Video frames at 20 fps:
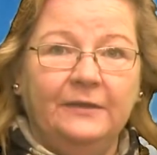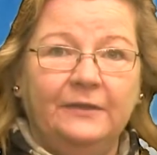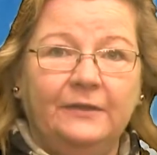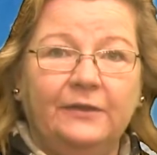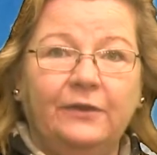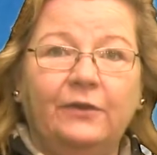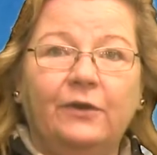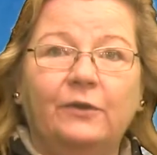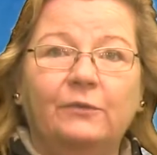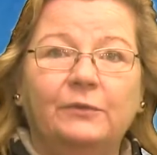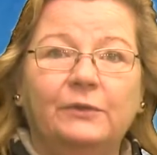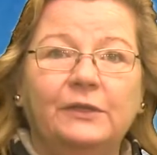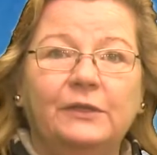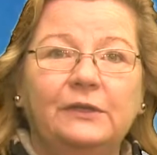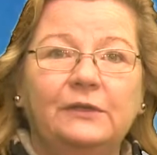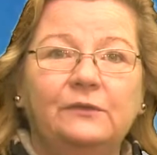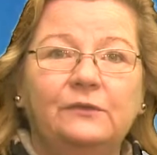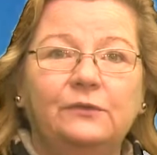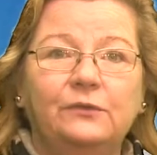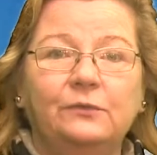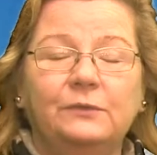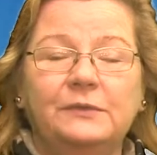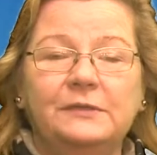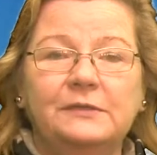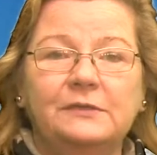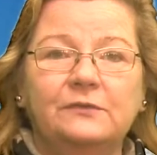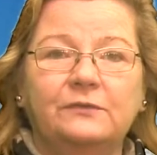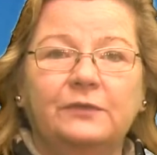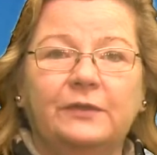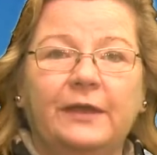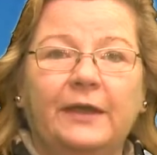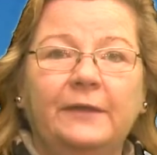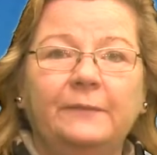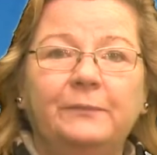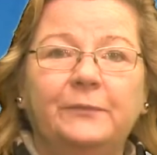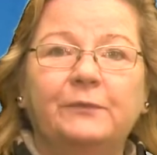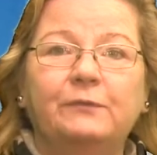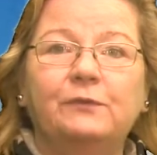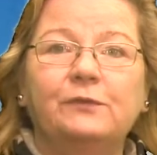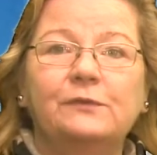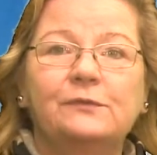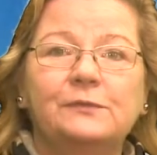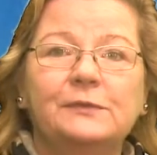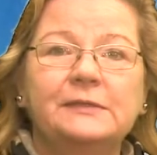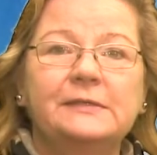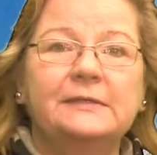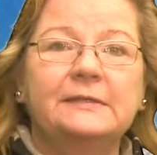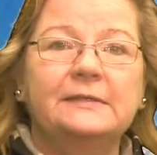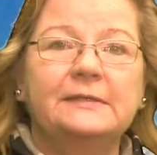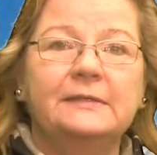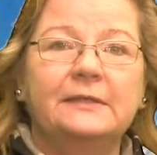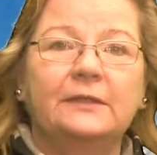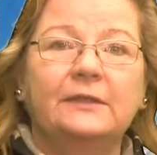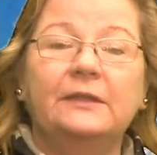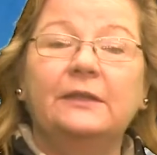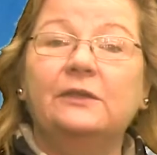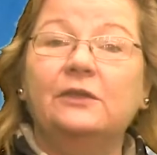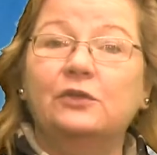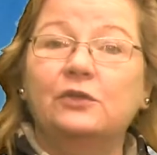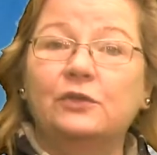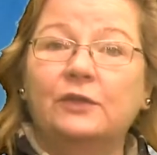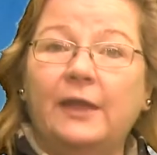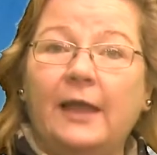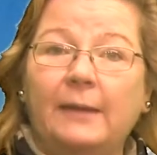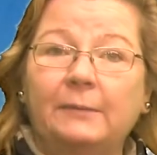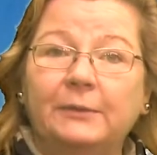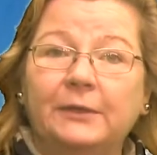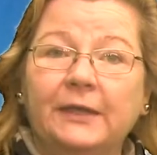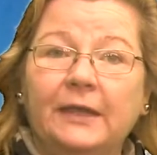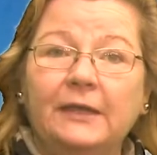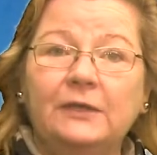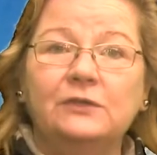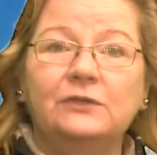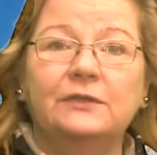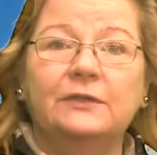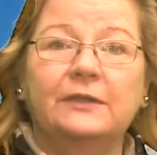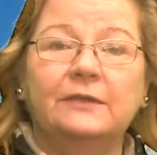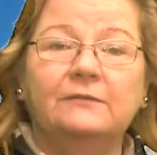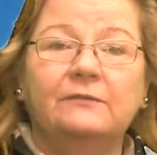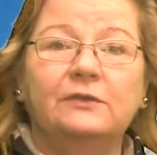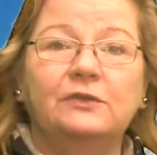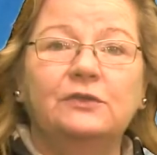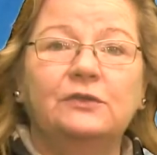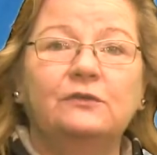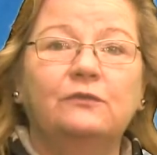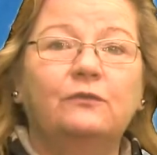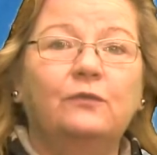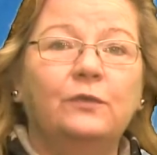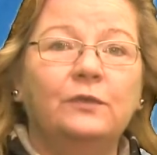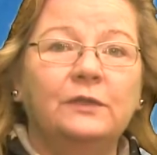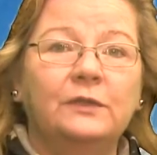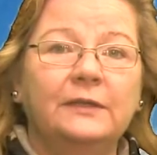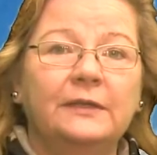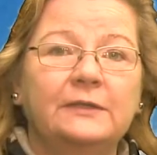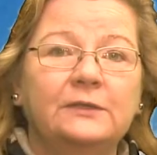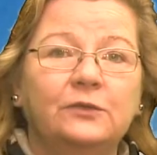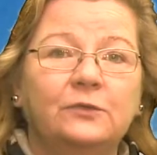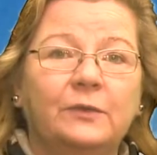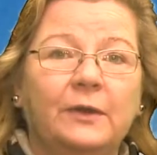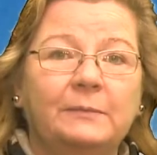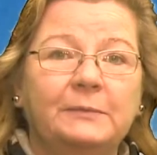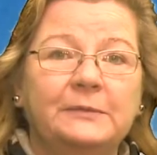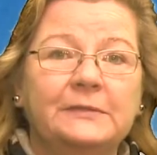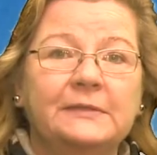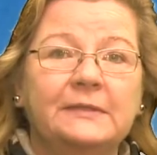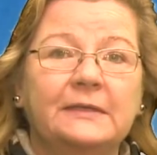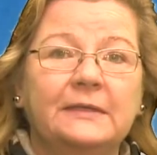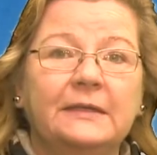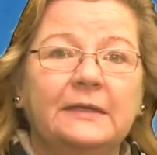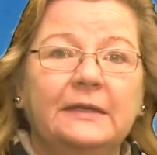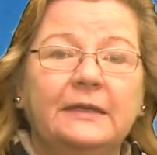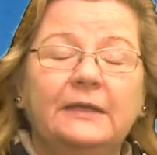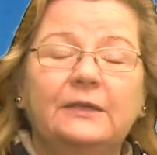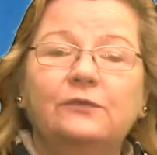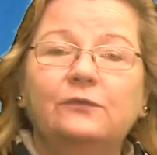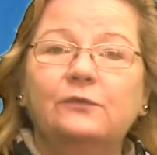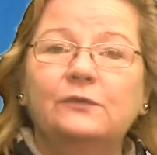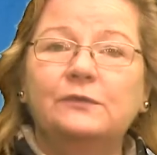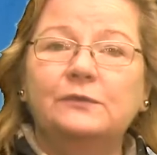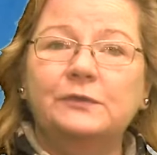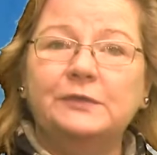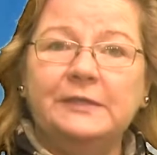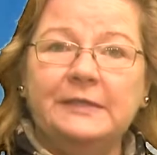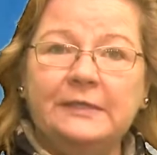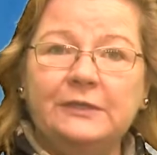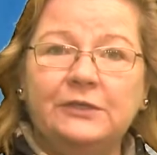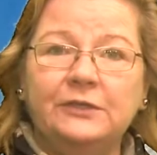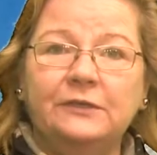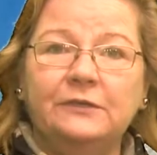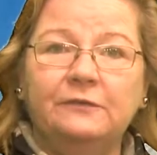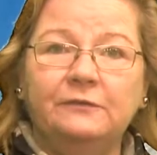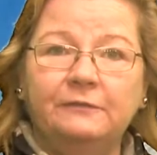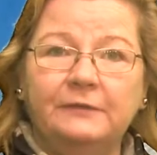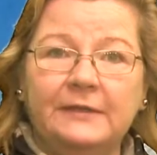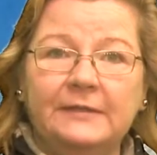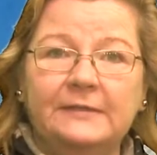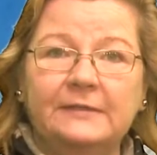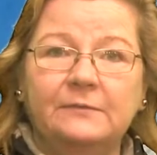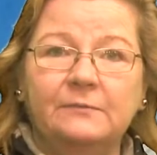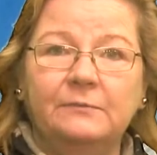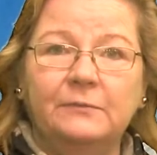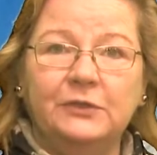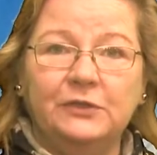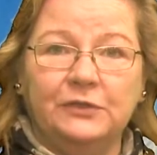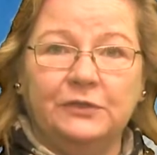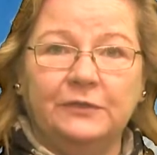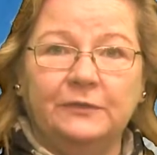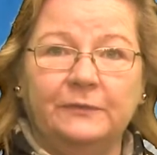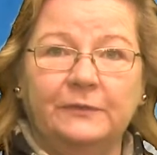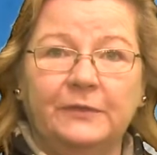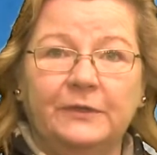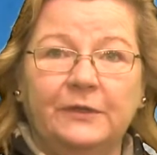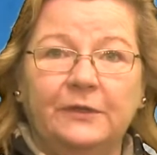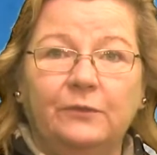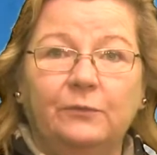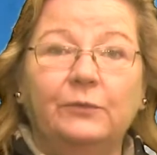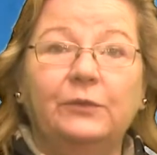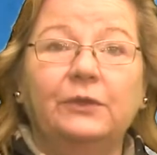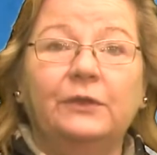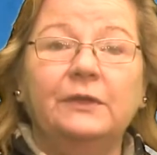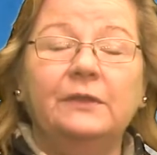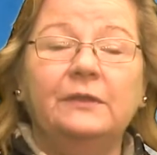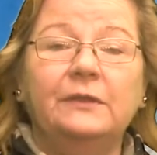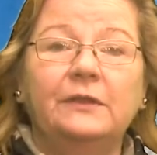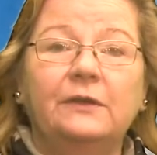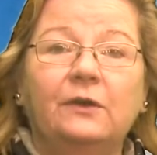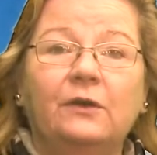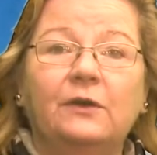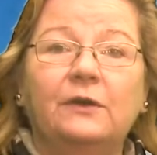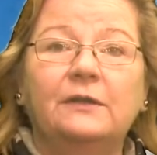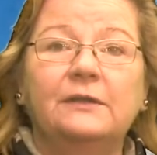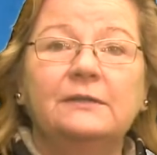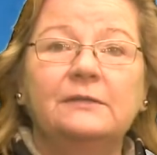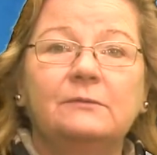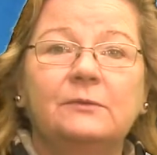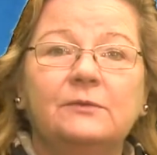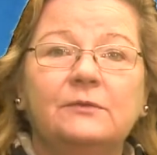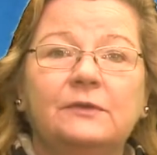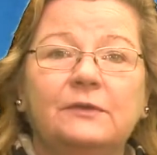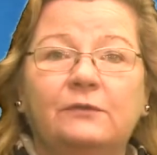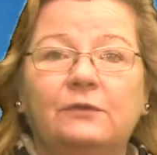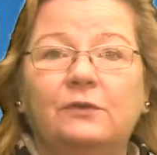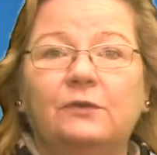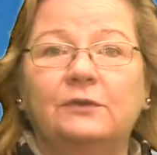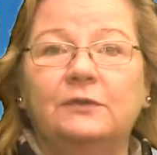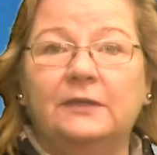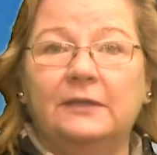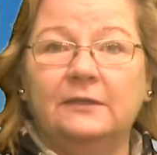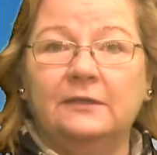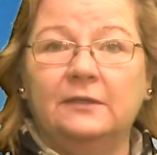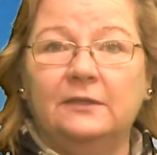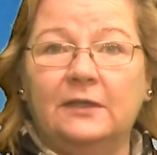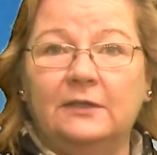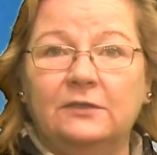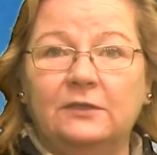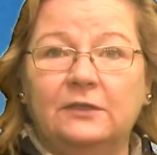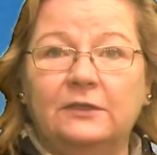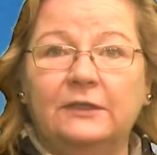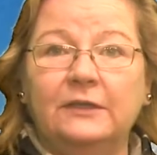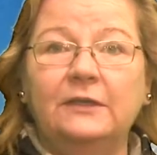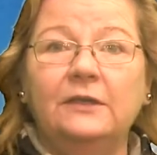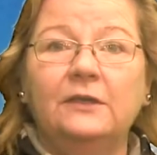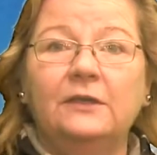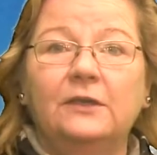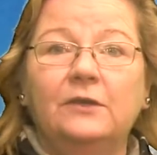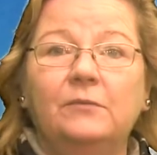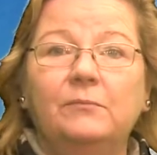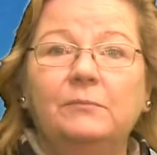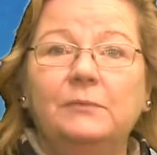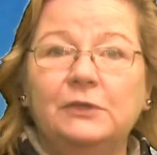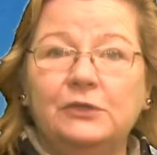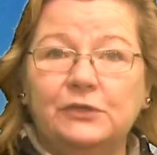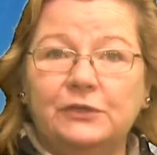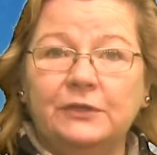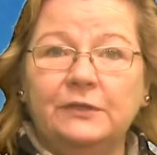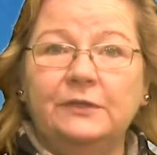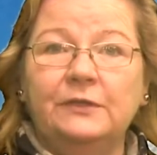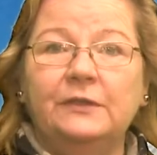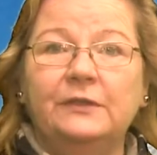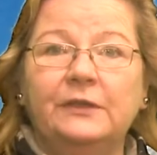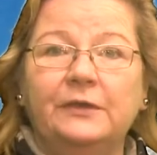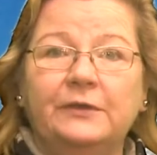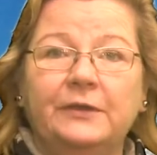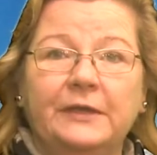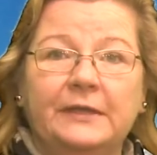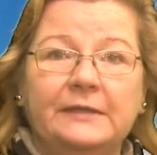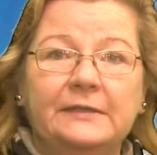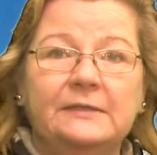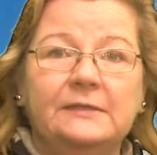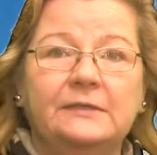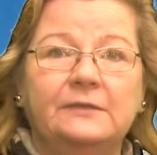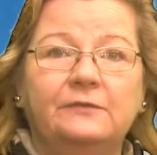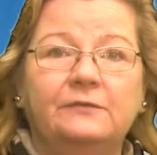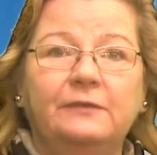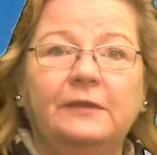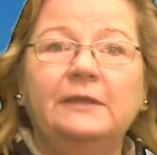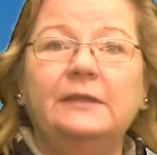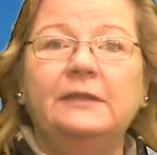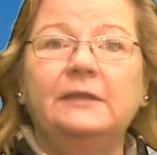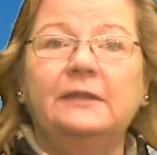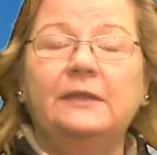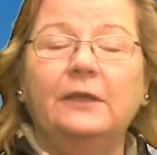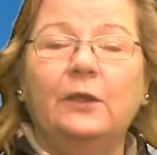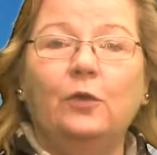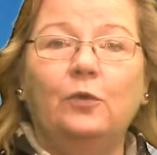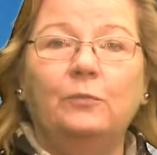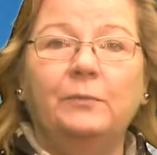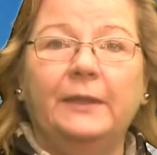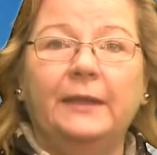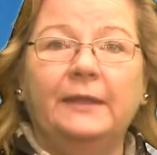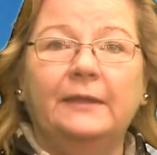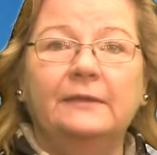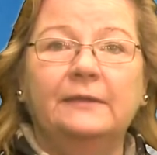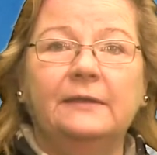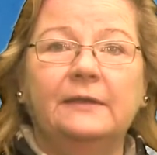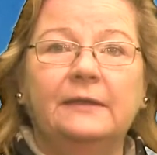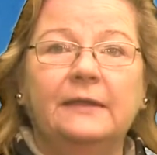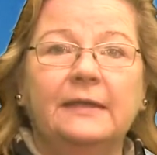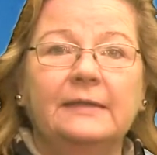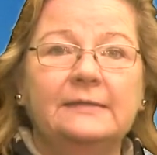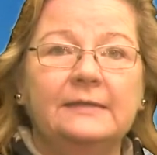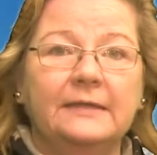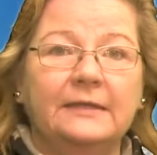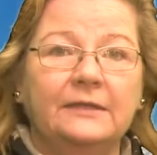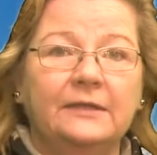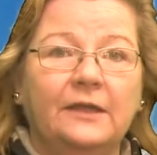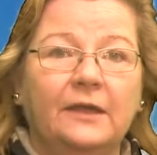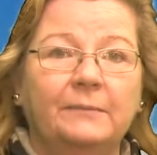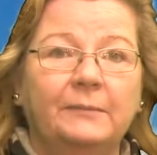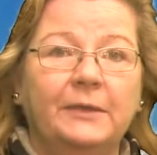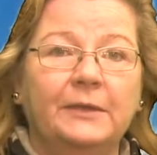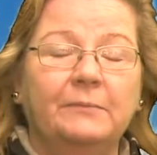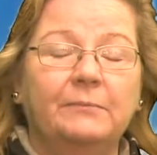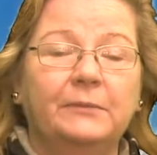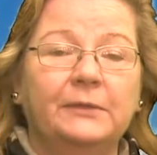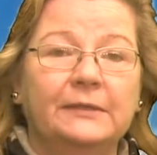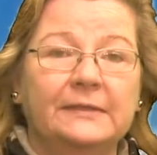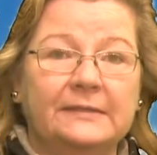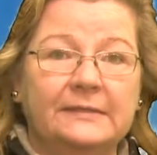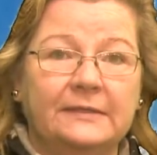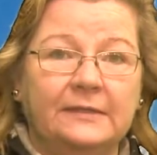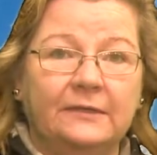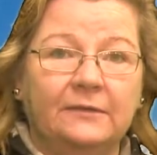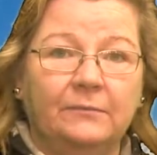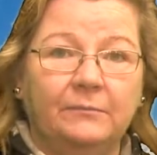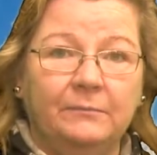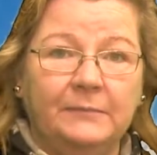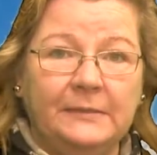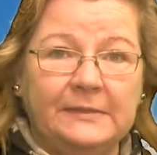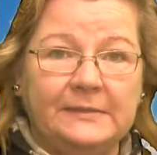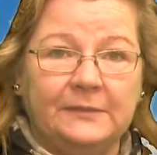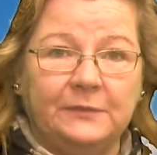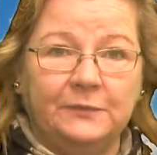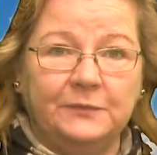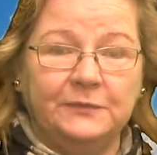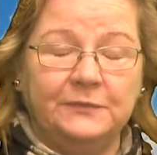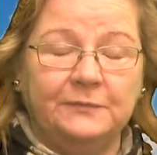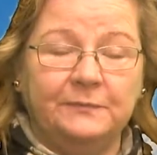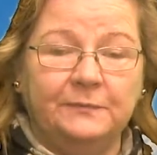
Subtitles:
There are really two reasons for that. The first reason is that the initial application they envisioned for the laser weapons is for strategic defense mission. Really, the hardest, most difficult technologically mission that there is, defending the homeland against incoming ballistic missiles.